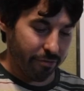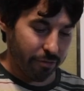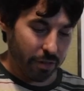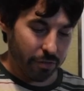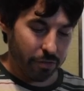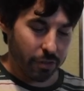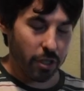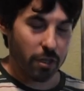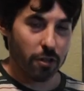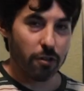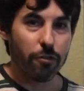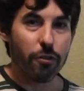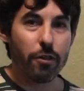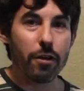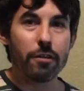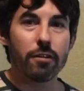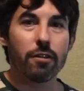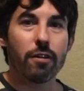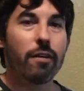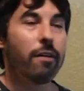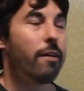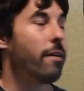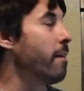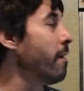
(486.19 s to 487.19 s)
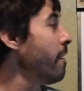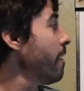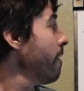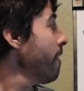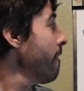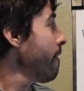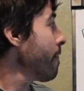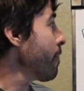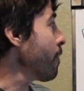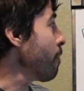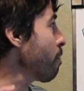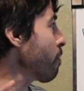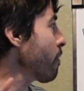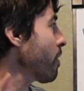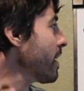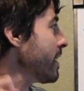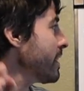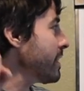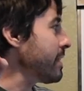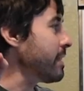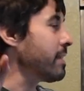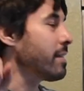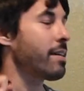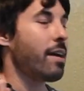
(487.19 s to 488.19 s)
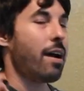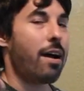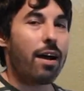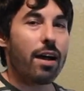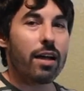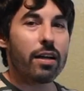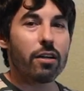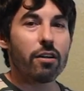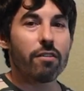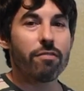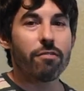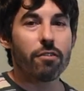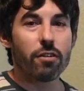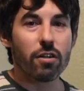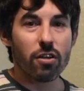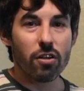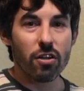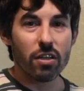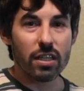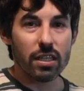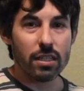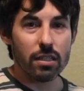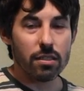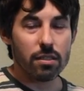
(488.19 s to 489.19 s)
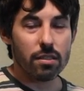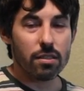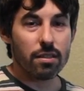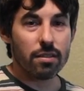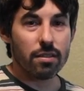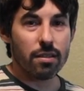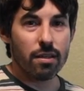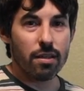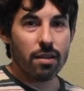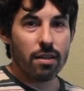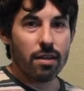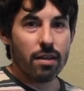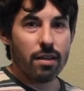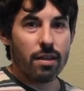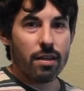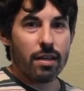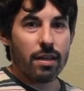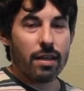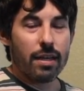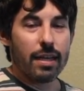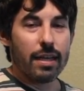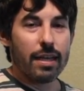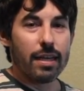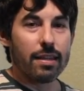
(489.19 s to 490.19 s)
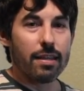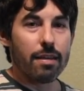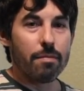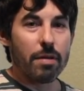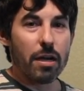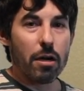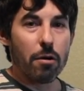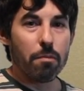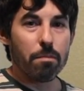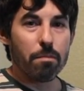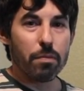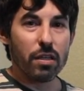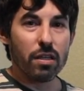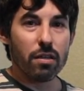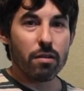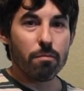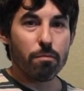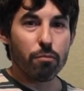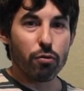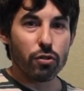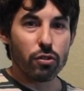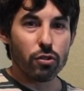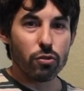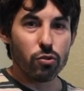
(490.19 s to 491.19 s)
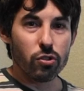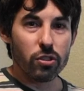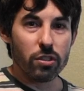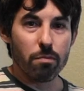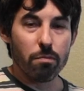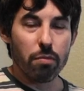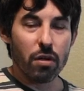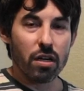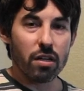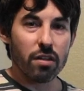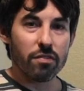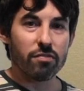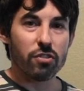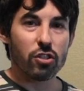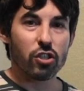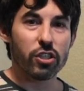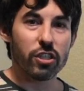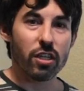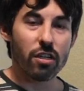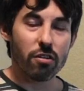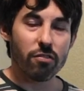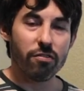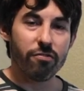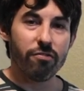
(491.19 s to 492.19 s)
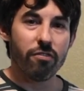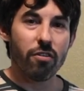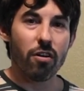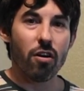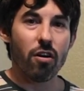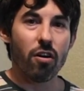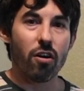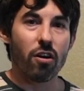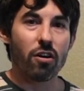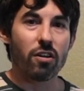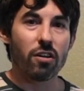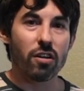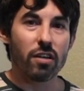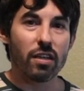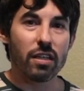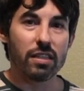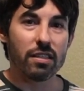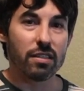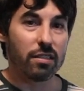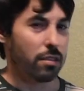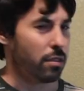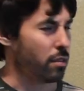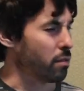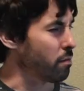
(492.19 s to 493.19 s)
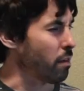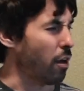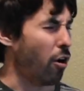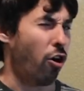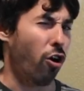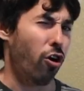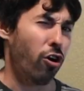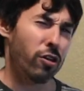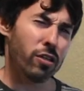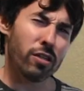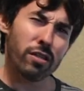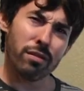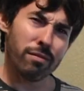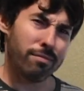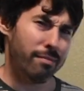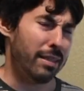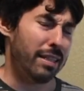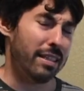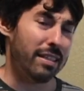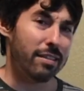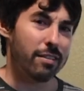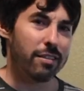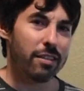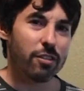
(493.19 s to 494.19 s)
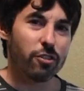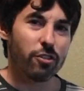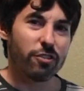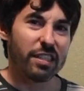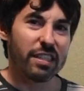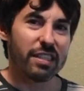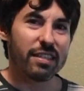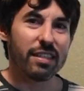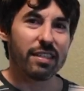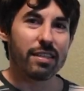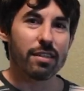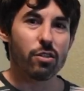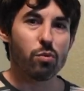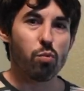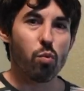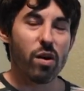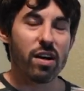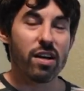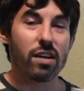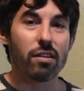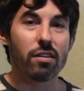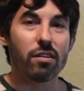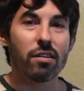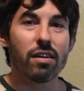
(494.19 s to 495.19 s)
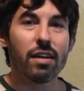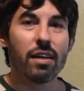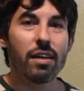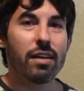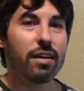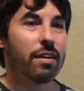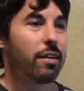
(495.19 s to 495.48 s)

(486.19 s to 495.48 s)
We've shown that the price is higher for cookies, and the amount being produced and bought off the shelf is increasing as well.